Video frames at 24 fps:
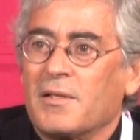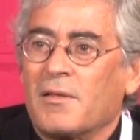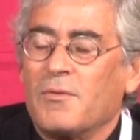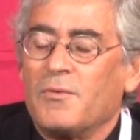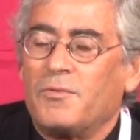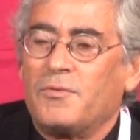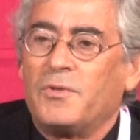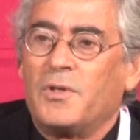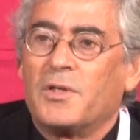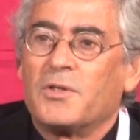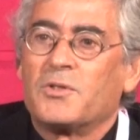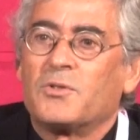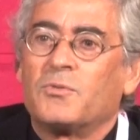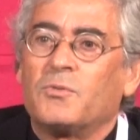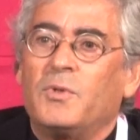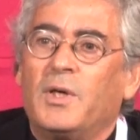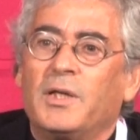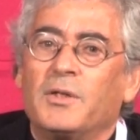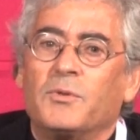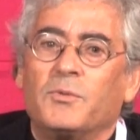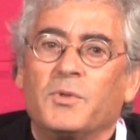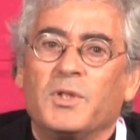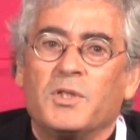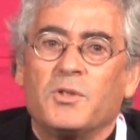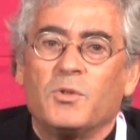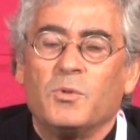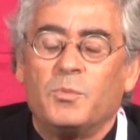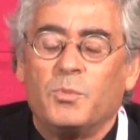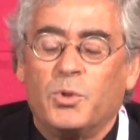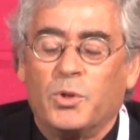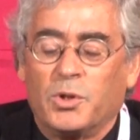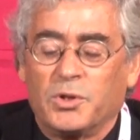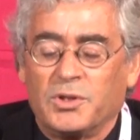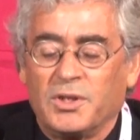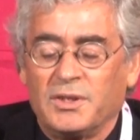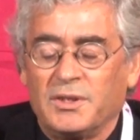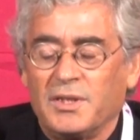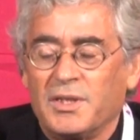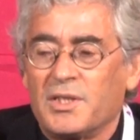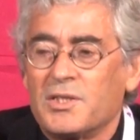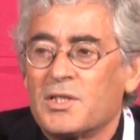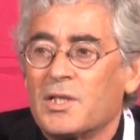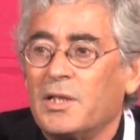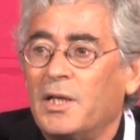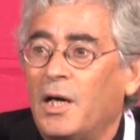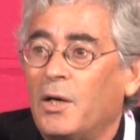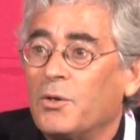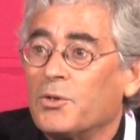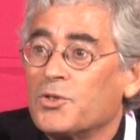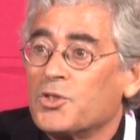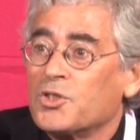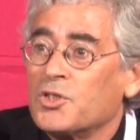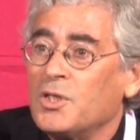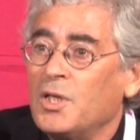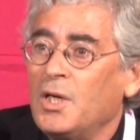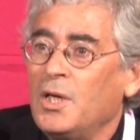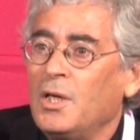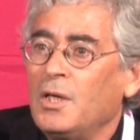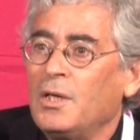The first one we supported its launch.